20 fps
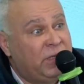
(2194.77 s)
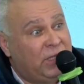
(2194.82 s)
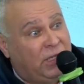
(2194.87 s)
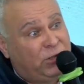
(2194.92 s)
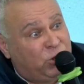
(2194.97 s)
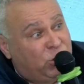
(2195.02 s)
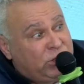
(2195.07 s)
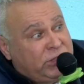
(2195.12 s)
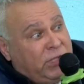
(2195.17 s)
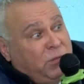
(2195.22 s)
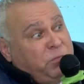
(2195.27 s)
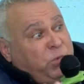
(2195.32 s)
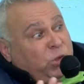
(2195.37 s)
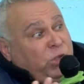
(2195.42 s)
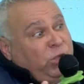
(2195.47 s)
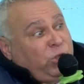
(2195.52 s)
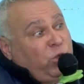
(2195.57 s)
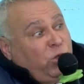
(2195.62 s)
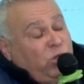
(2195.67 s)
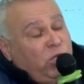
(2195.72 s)
gamma or delta,
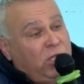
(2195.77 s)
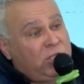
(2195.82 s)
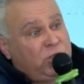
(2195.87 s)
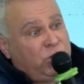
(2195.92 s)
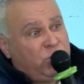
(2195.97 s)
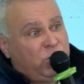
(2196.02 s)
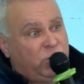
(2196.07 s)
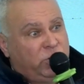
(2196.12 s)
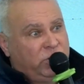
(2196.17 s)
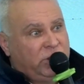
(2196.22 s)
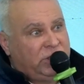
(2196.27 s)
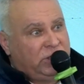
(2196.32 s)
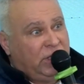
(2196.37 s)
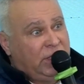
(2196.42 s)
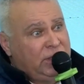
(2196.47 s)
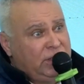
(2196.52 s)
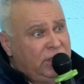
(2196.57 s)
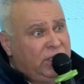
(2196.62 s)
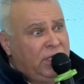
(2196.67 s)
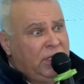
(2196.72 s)

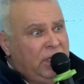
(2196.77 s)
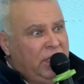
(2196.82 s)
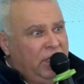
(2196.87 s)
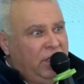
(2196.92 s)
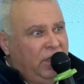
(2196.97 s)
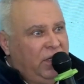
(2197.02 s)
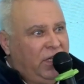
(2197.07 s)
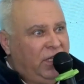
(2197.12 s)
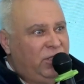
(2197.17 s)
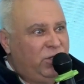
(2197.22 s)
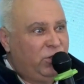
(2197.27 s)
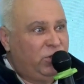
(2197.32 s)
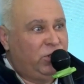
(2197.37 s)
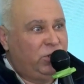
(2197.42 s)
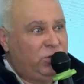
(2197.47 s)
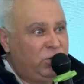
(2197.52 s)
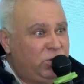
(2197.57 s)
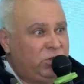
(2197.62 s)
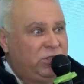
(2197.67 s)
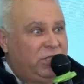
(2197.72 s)
you'll give some proper
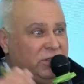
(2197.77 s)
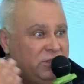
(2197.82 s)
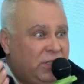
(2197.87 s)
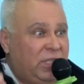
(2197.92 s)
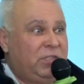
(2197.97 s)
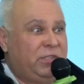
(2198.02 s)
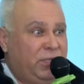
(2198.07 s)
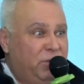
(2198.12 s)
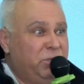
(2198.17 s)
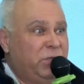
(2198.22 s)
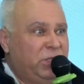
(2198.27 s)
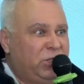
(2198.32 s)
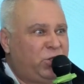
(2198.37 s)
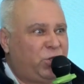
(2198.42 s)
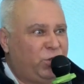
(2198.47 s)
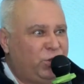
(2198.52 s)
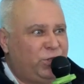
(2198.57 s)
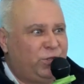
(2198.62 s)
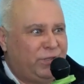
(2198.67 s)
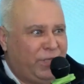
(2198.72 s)
treatment. This will be like backed
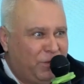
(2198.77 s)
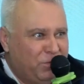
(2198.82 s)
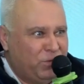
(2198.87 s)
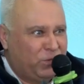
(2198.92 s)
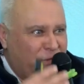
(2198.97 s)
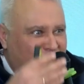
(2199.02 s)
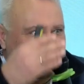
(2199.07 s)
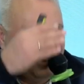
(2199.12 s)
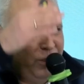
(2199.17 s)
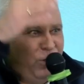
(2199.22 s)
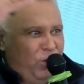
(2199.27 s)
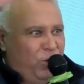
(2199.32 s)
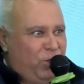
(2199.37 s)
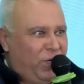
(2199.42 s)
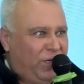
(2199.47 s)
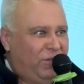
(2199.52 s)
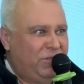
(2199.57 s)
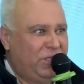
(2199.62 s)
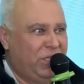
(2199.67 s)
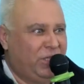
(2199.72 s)
up. This will be based,
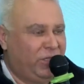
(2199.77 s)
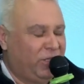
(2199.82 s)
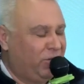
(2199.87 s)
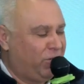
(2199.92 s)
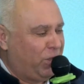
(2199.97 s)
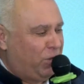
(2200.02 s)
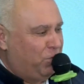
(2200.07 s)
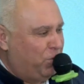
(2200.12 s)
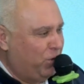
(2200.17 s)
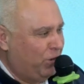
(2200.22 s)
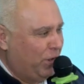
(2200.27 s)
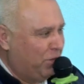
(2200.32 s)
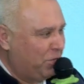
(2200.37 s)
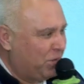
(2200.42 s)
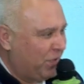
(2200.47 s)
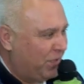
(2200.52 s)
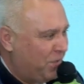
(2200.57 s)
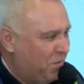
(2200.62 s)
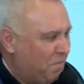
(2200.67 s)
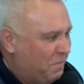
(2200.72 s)
but not just
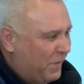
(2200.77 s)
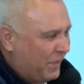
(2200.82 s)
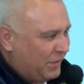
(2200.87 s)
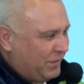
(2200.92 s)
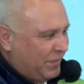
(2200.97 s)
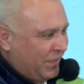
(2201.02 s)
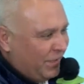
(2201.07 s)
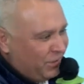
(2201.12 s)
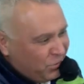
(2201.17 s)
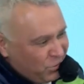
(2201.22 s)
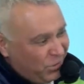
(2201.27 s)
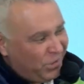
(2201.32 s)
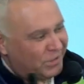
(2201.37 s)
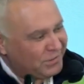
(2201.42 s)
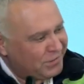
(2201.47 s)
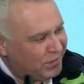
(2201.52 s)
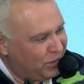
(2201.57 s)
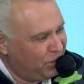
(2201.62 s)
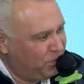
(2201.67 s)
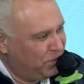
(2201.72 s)

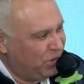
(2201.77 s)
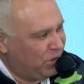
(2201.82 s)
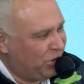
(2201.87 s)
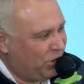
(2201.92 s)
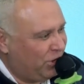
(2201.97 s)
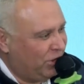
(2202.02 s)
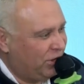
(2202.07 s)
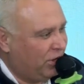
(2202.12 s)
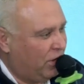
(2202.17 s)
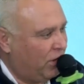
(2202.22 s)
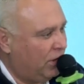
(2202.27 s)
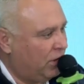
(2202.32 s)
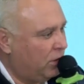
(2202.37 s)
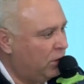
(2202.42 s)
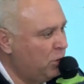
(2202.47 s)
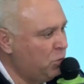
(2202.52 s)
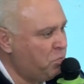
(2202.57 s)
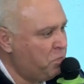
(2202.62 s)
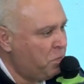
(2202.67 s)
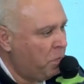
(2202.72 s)
standardized, okay?
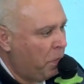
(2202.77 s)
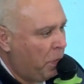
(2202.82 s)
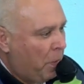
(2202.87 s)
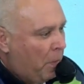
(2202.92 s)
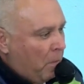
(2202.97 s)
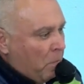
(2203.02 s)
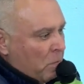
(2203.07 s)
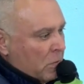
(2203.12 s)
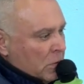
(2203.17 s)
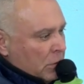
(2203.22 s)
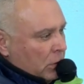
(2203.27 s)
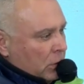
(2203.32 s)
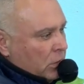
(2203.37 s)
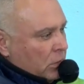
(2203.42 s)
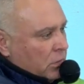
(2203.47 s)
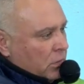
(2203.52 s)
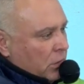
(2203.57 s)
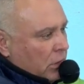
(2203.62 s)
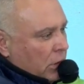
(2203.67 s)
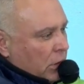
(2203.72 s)
I'm being emotional
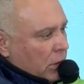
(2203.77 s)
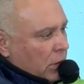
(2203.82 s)
again.